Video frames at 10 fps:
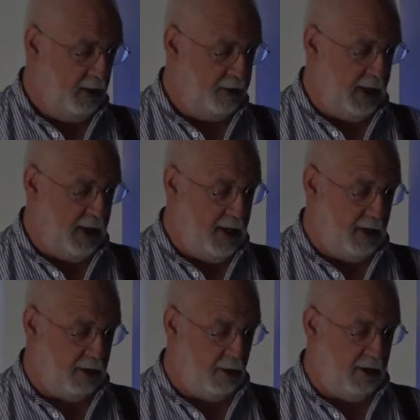The
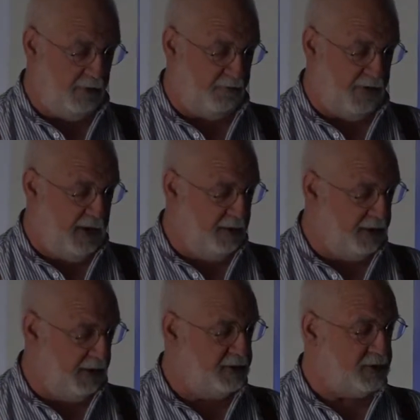growing fear
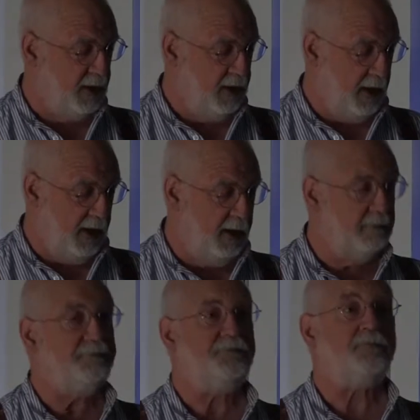that
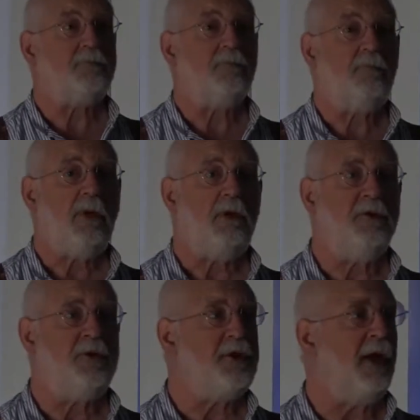
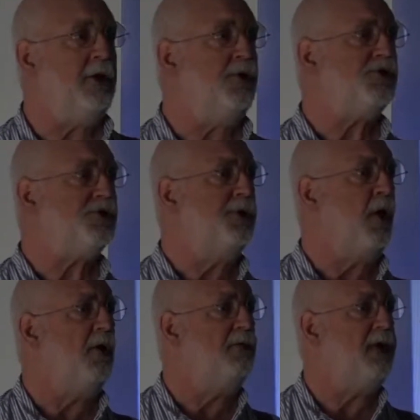the dilution
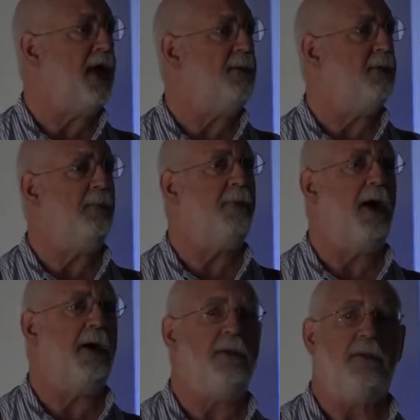of labour
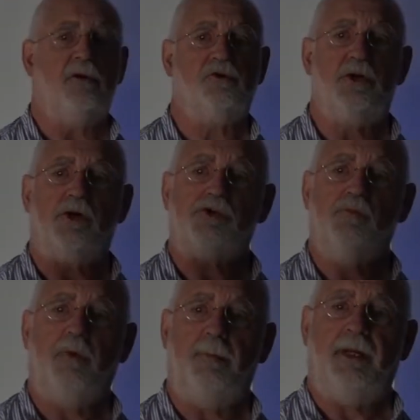by the introduction
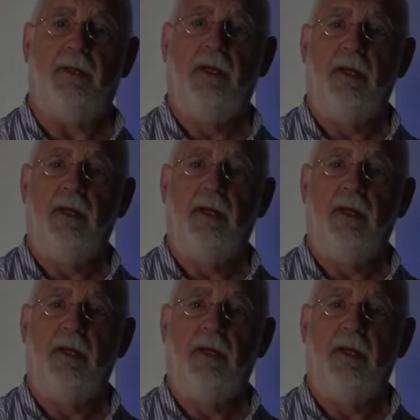of women